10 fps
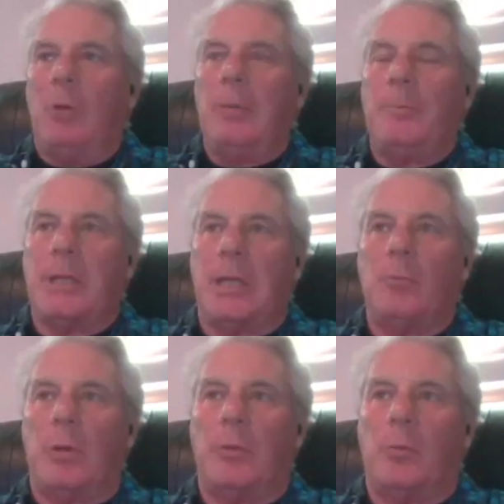want to
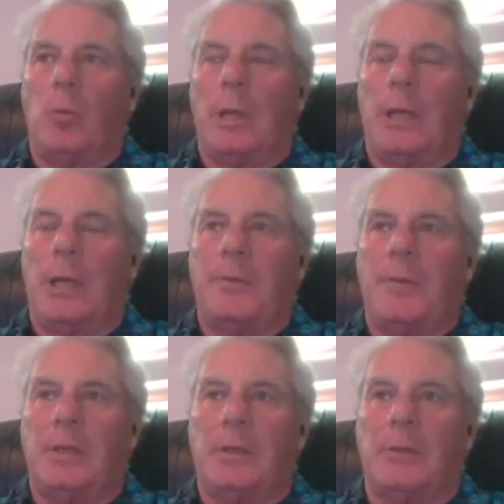begin with what I
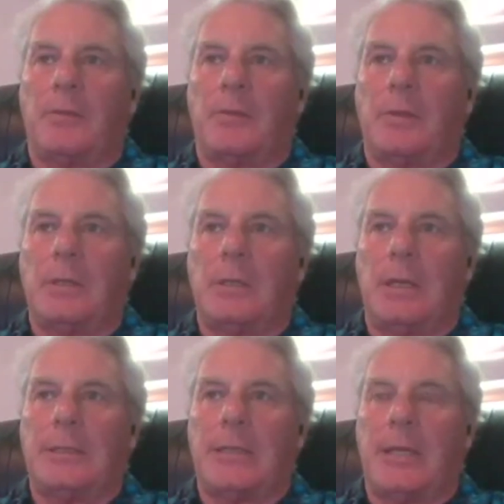think is the
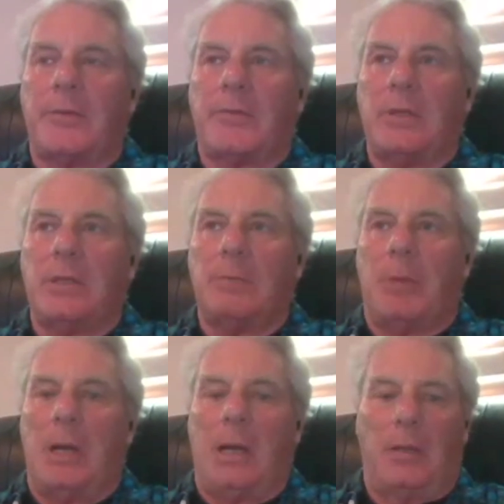
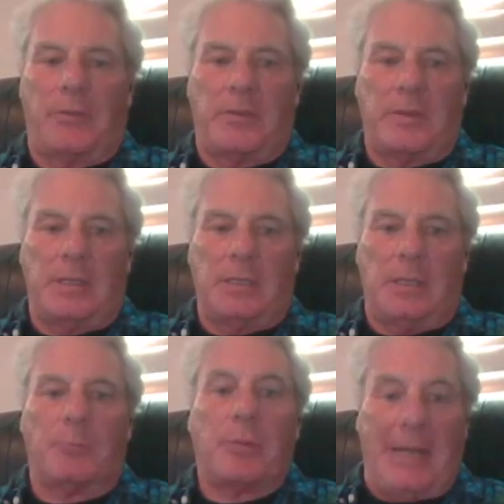AACE policy
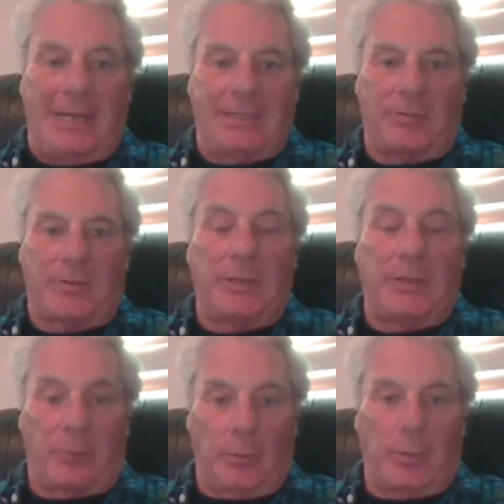and practice on
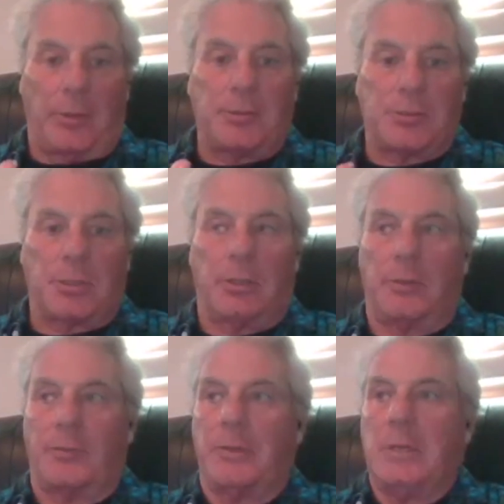this with other
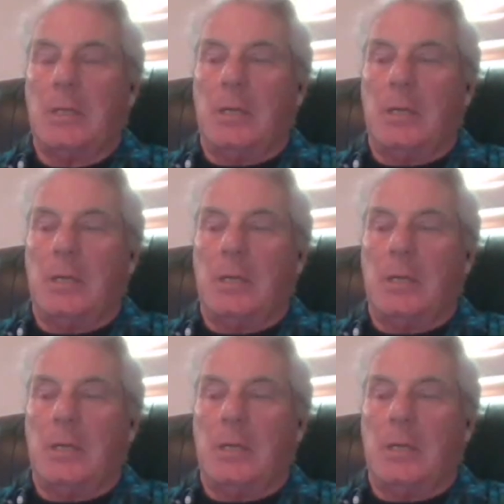journals.